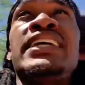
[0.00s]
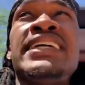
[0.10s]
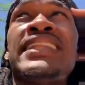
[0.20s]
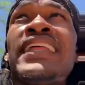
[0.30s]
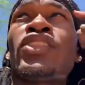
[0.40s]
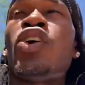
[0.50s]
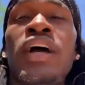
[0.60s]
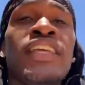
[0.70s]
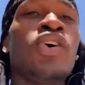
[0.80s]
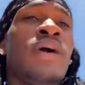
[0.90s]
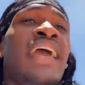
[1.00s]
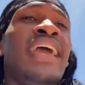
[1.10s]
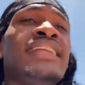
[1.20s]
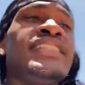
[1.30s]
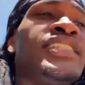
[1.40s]
to get that thought in your
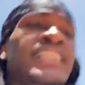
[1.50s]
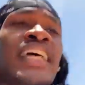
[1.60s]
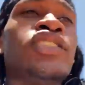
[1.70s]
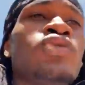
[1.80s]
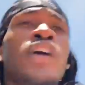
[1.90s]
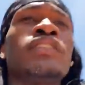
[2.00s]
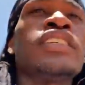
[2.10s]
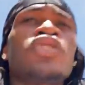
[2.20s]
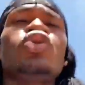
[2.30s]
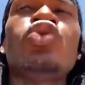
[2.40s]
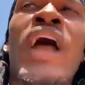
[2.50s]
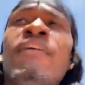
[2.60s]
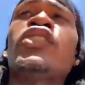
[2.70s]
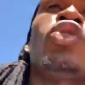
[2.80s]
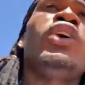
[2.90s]
head. The shit that you learned in school, you
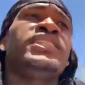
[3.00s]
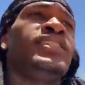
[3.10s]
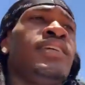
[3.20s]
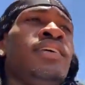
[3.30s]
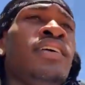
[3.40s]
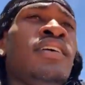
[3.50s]
have to question.